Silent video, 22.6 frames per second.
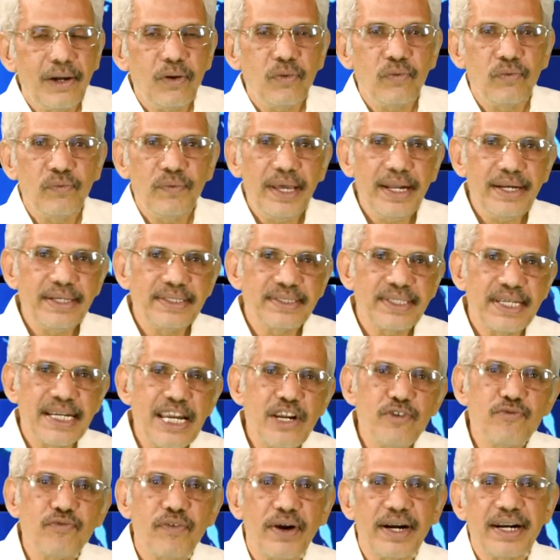Now, where is the
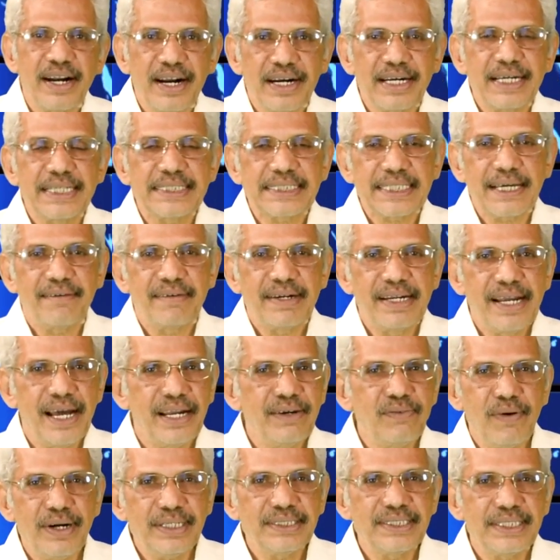need for drug discovery
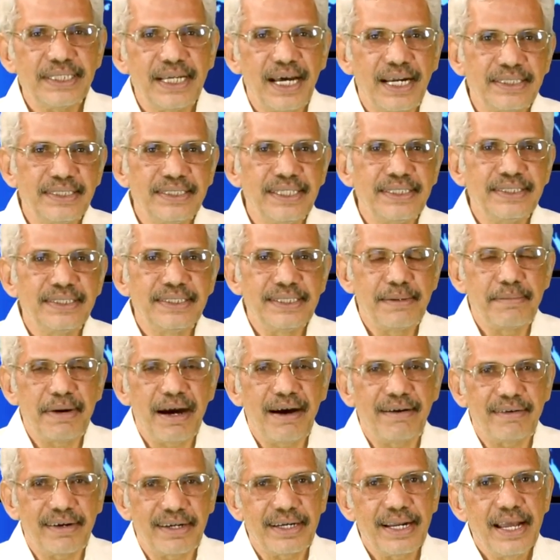and what's the urgency
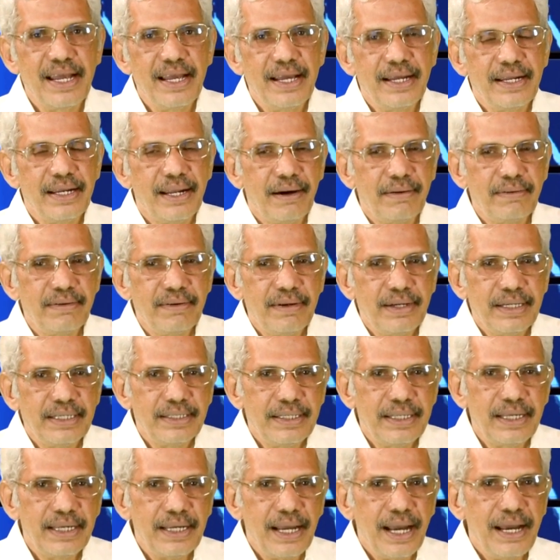about it? Now,
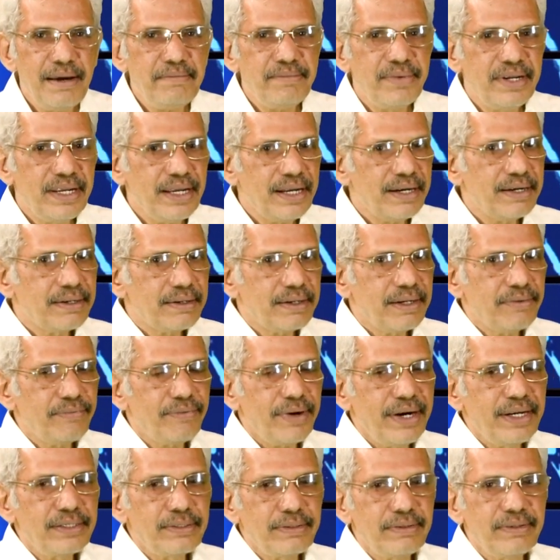I'm here
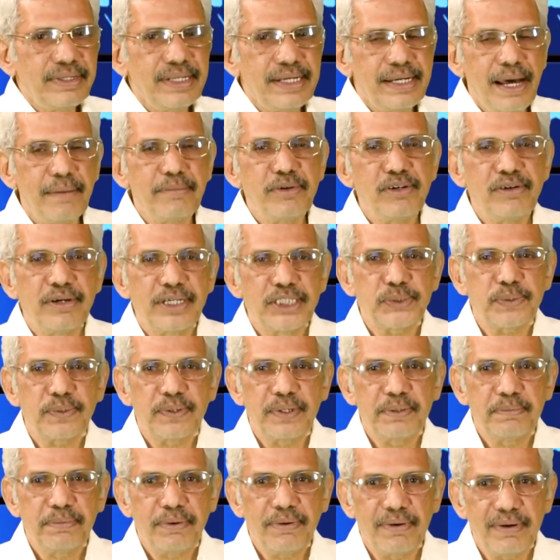referring to the WHO
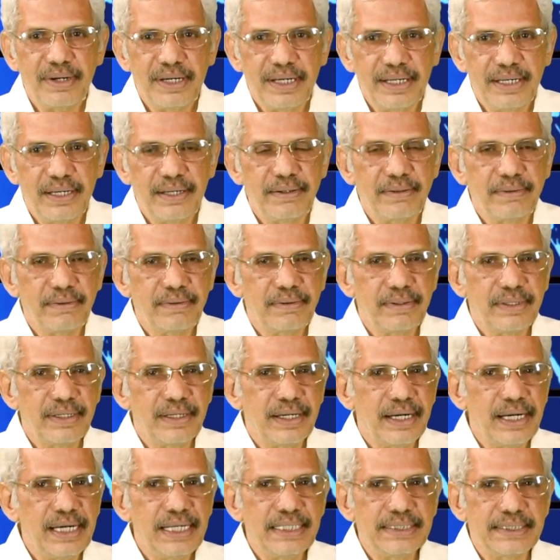report
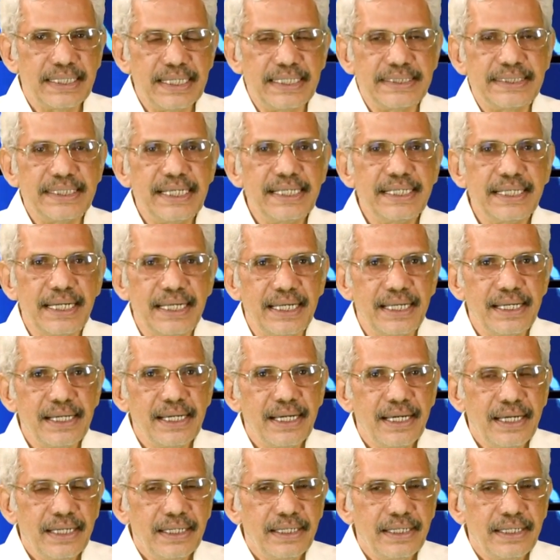released recently.